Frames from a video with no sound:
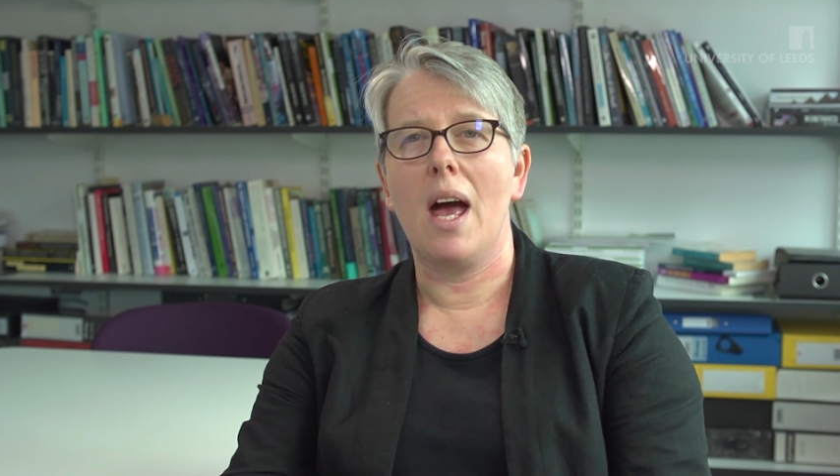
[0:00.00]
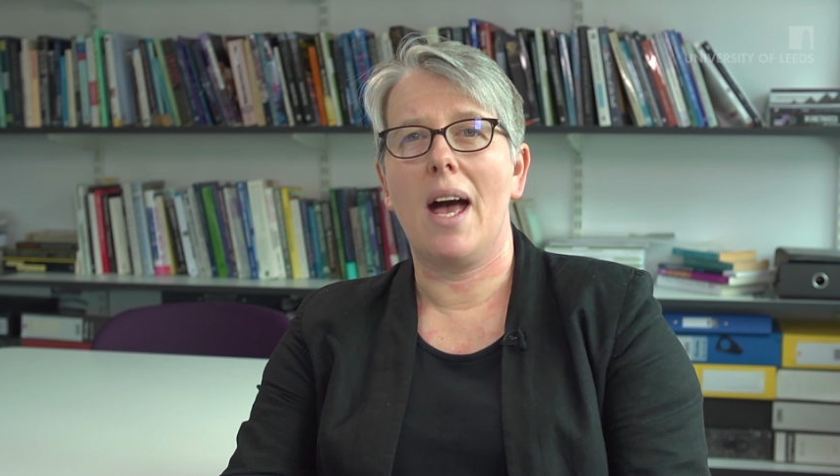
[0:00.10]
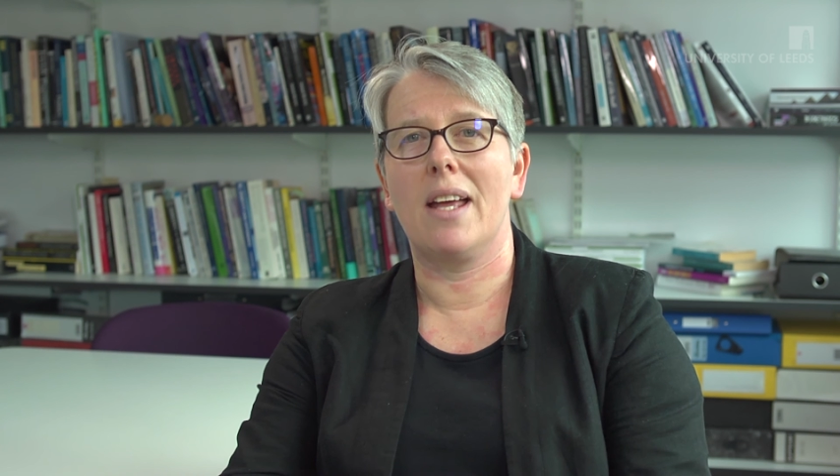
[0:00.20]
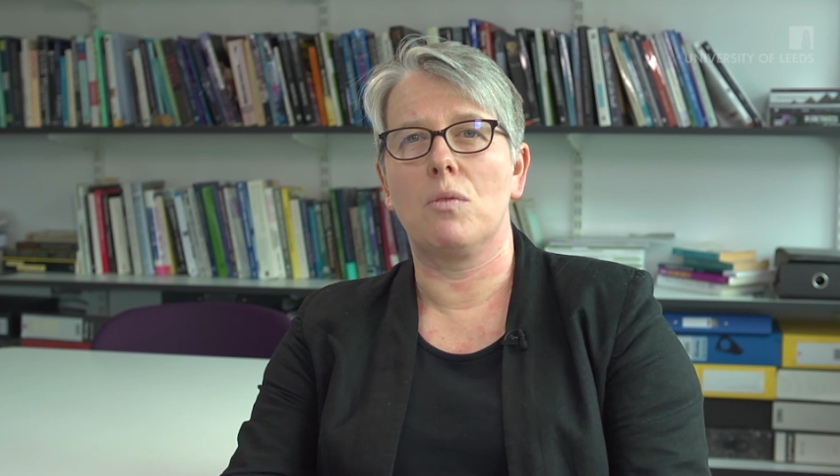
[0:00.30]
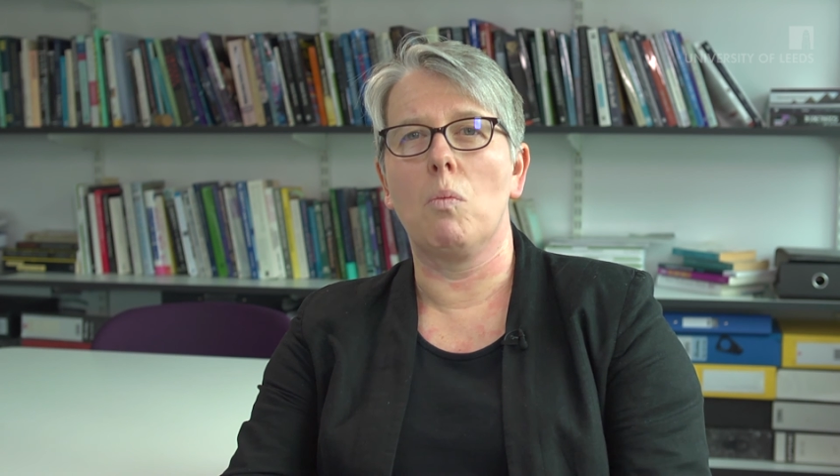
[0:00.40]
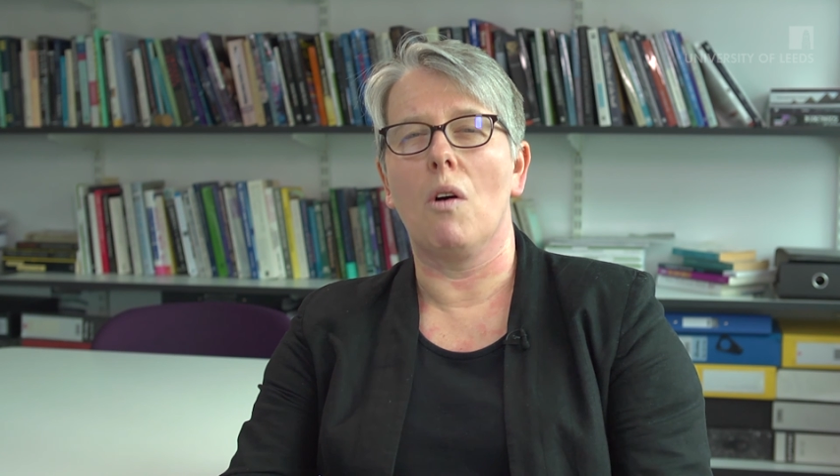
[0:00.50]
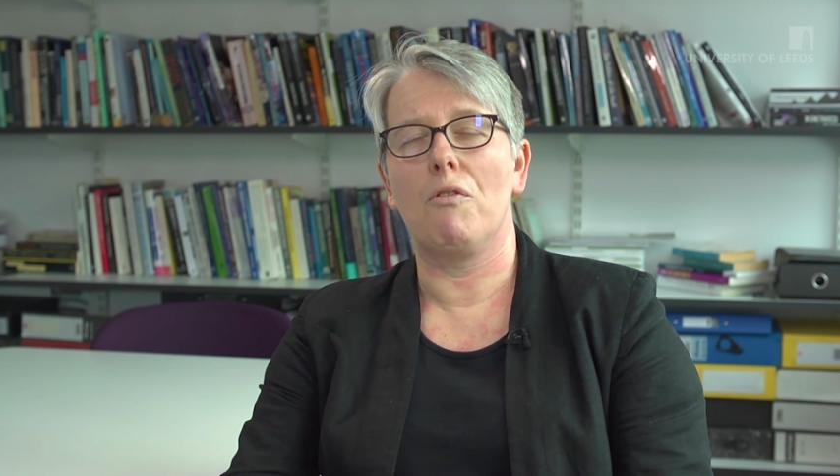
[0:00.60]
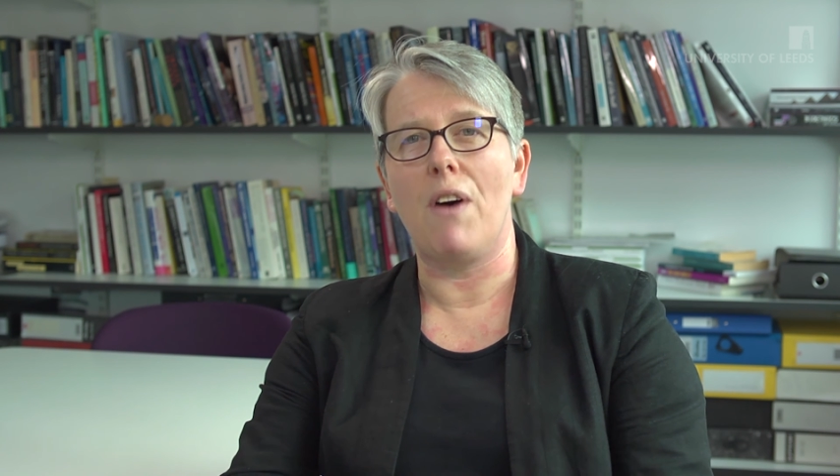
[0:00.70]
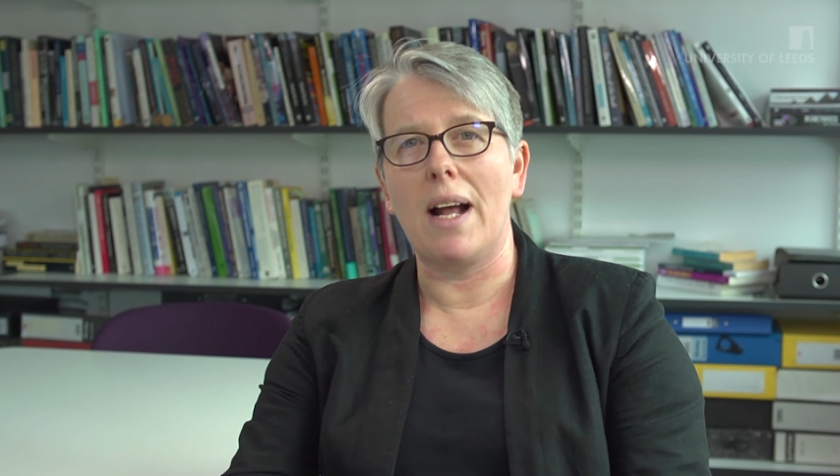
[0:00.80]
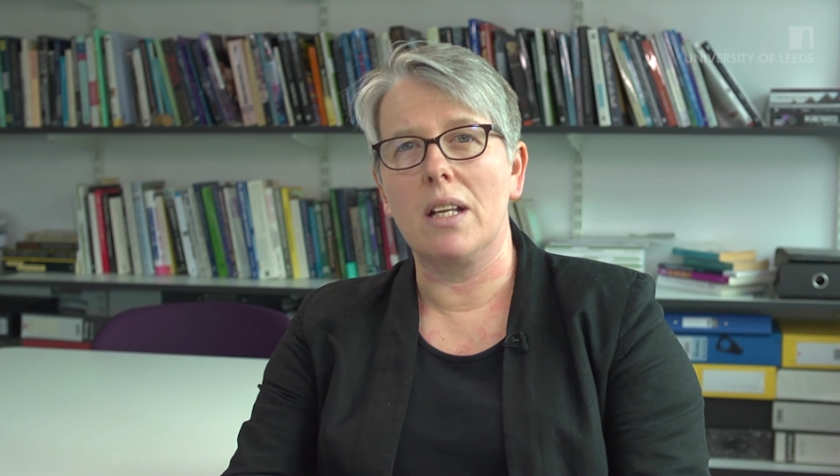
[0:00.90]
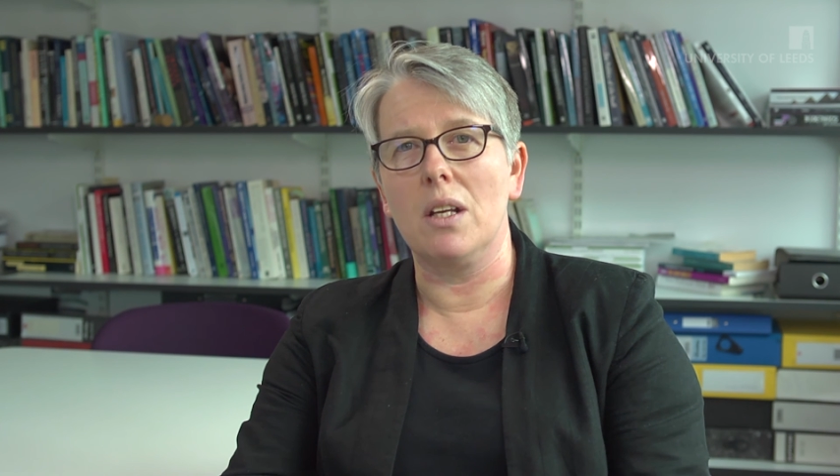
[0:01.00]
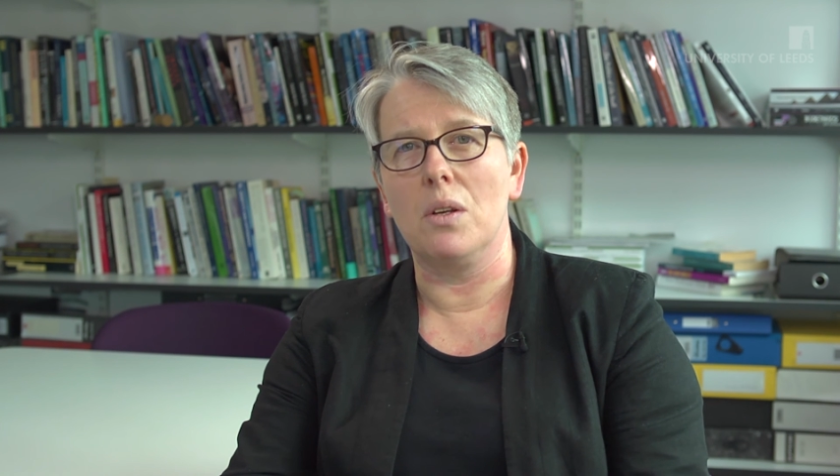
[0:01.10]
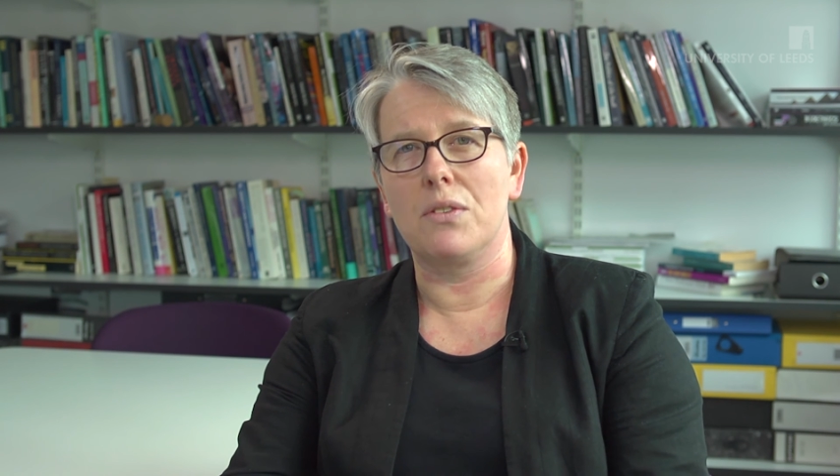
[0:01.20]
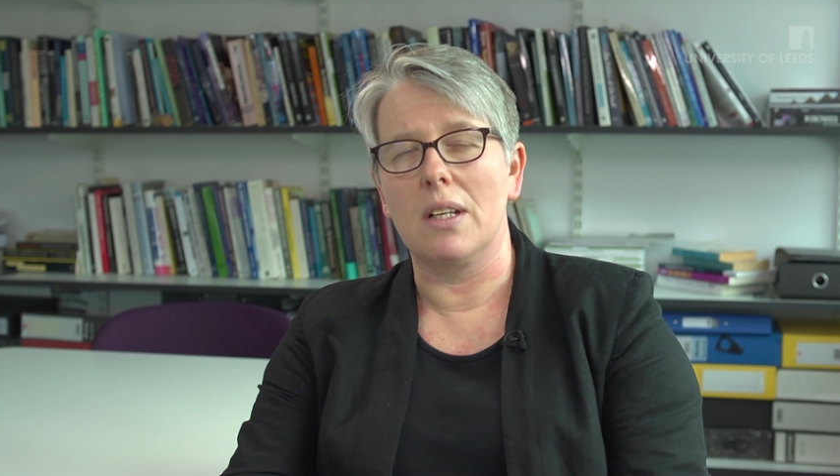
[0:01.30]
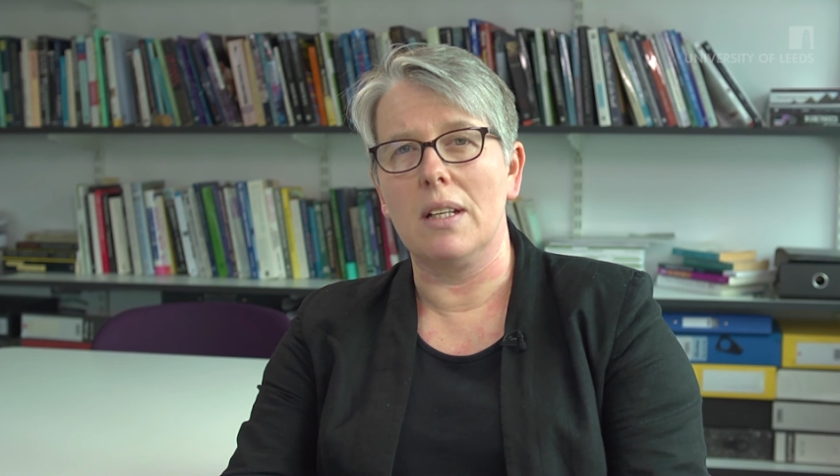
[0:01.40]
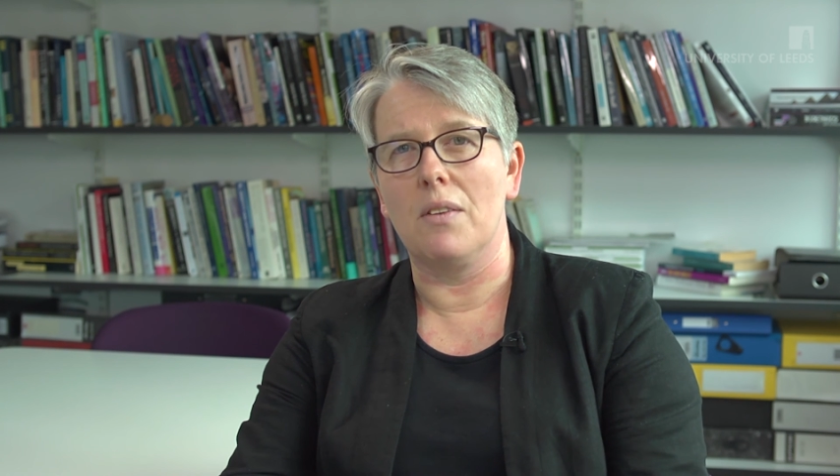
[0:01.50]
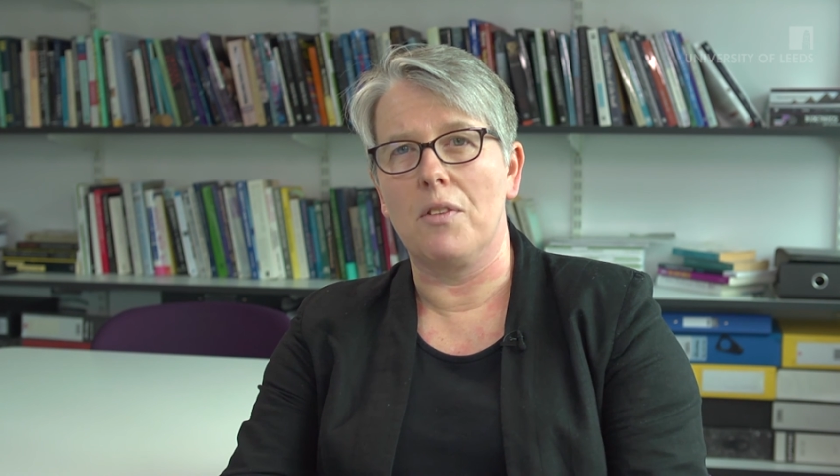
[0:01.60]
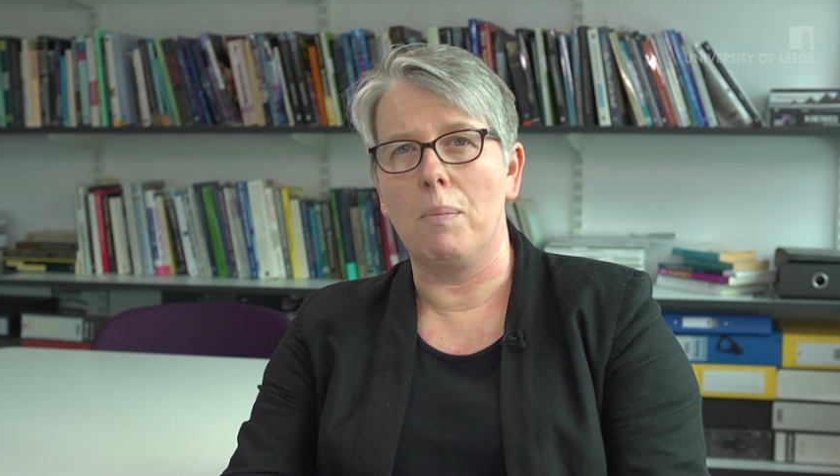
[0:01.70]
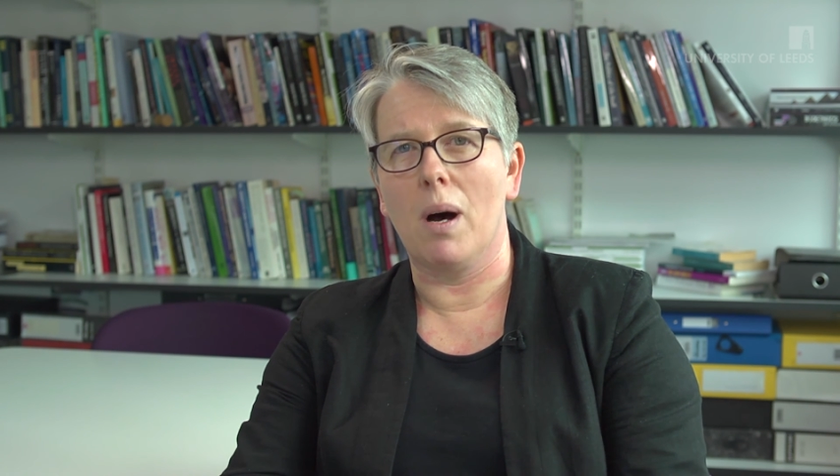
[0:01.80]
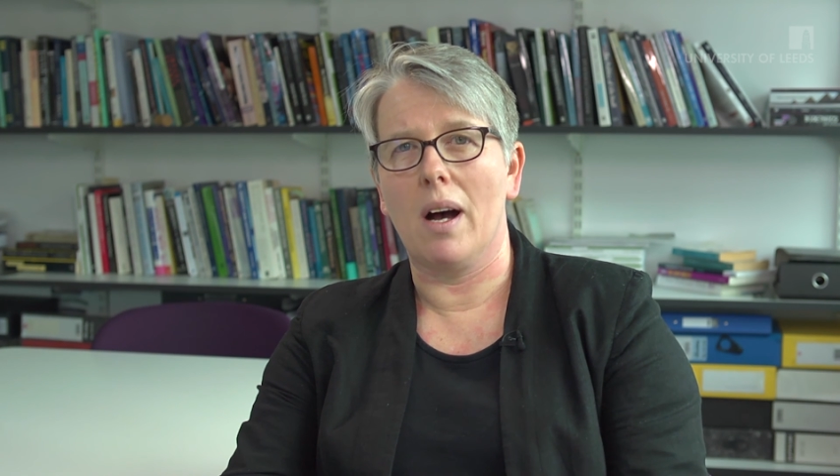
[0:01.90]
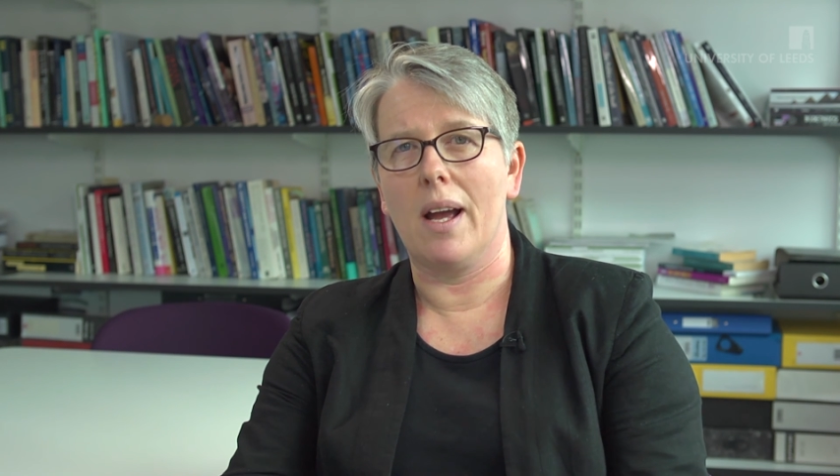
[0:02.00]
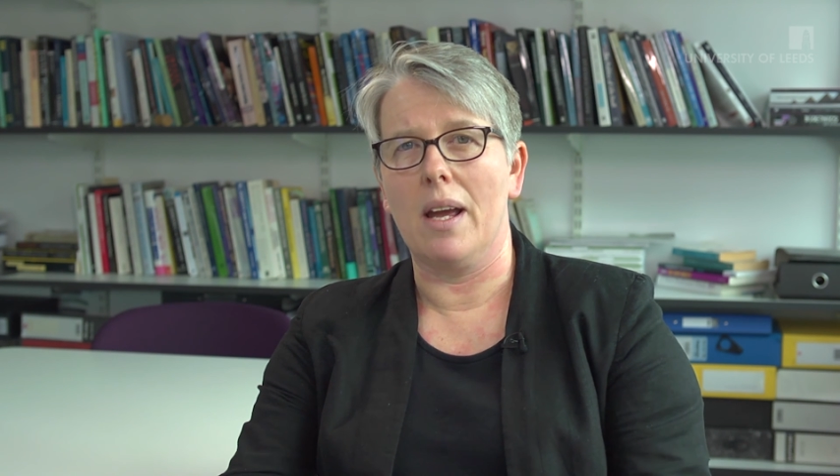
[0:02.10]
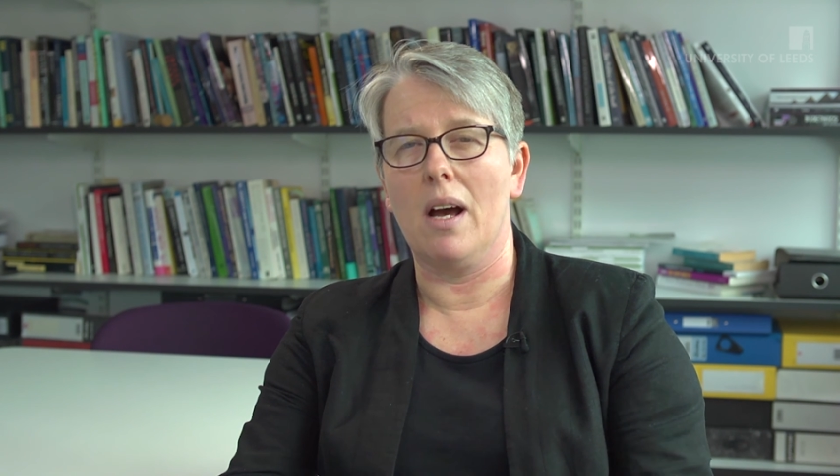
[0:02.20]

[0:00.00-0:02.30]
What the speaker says: and what values it lives by,